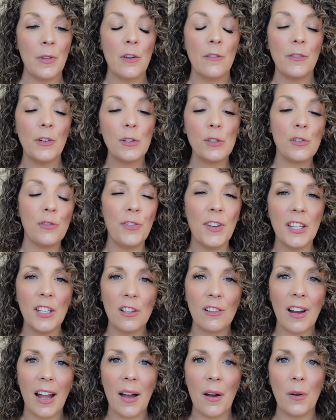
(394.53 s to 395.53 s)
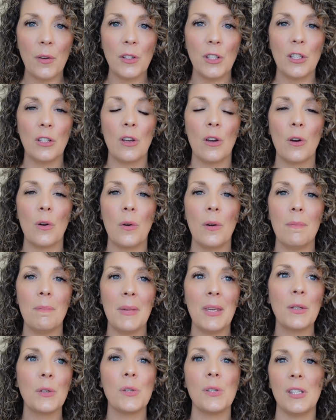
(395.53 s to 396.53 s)
first figure out,
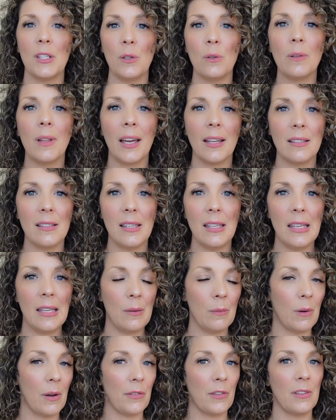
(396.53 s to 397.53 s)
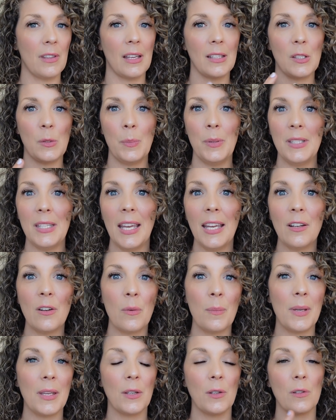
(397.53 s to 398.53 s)
meals that you like to eat, whether that's potato
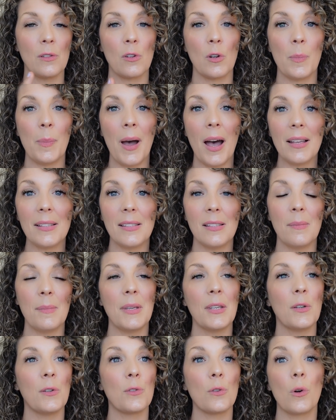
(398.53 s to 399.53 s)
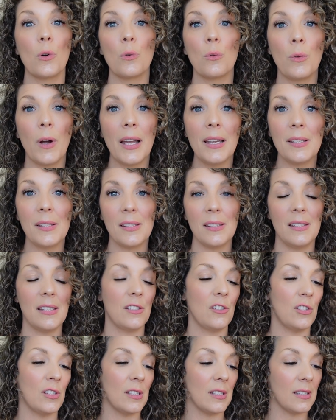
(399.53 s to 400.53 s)
meals or pasta meals or rice
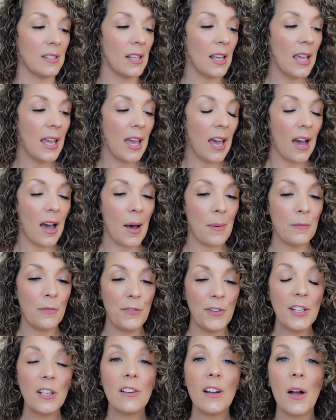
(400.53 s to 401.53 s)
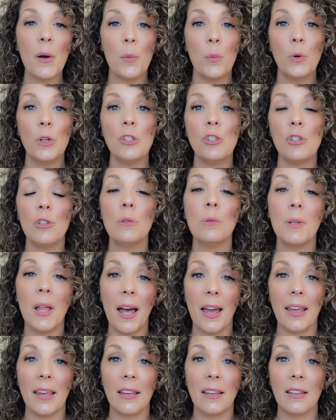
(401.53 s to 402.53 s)
dishes. Figure out what you
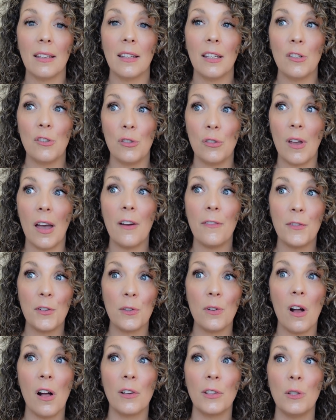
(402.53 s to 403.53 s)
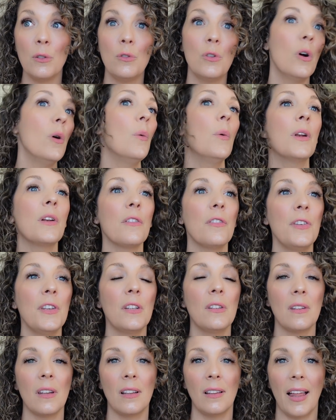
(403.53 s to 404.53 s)
like, because after all, you don't want to
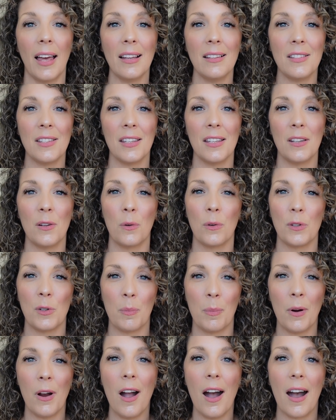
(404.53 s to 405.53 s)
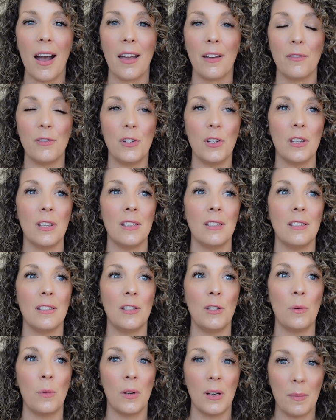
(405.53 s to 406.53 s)
feel neglected or deprived, and
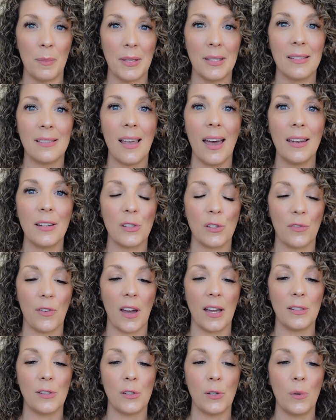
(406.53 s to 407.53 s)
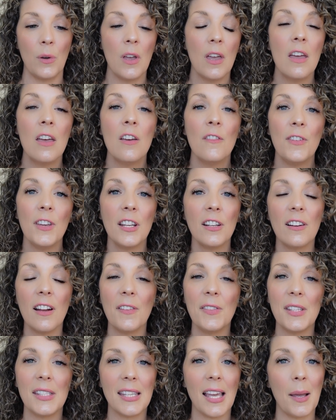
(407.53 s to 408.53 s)
you want to be satisfied. So figure
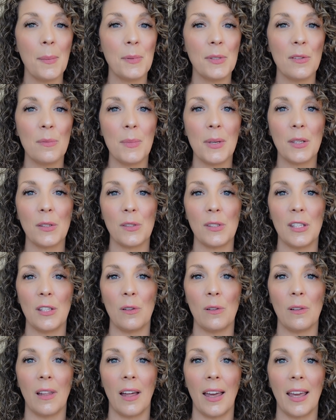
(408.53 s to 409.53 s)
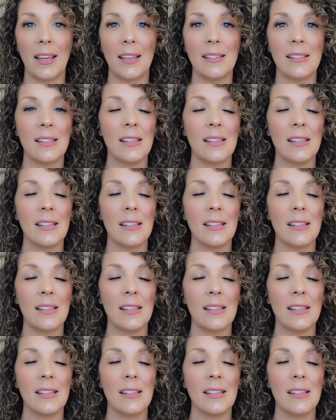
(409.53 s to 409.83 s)
out the types of meals that you like